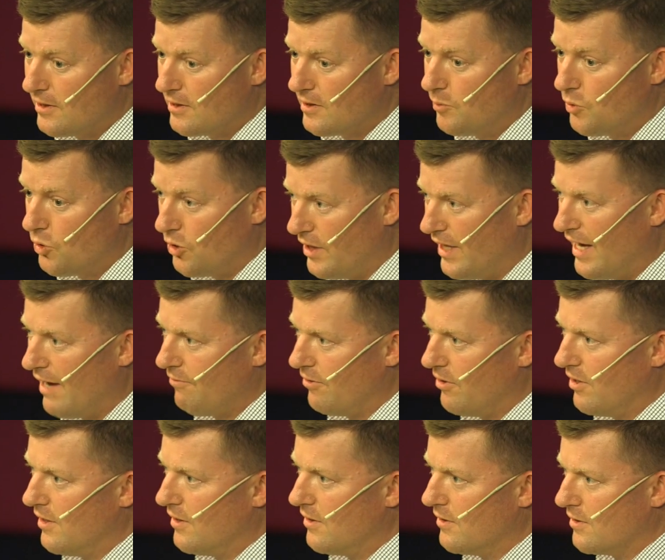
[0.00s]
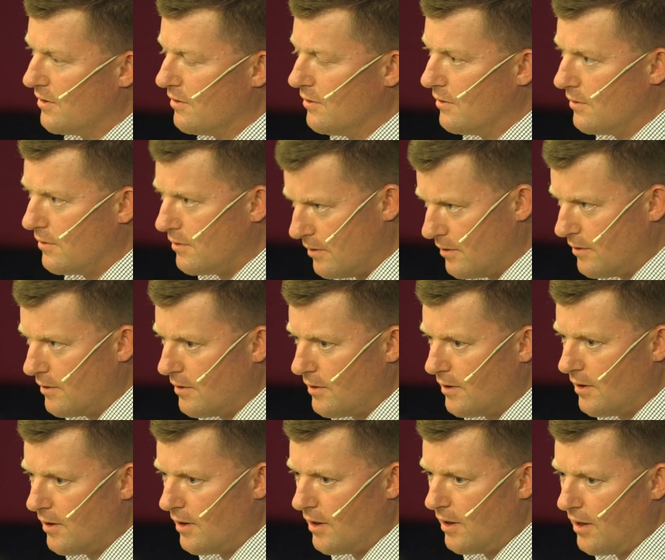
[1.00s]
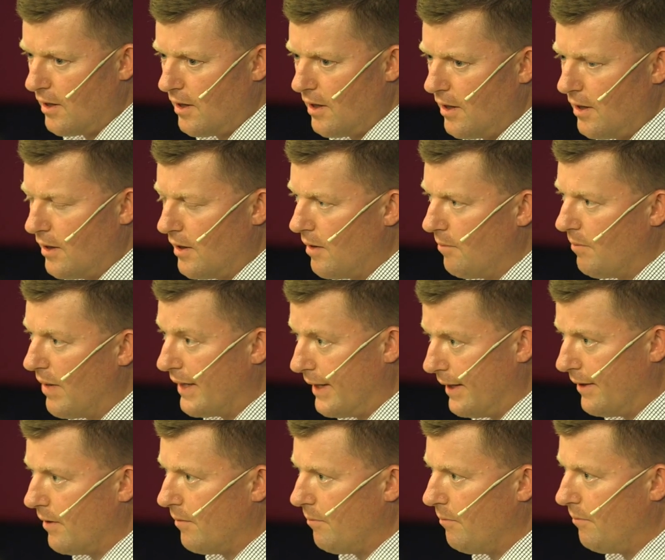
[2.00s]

to putting the effort in to make it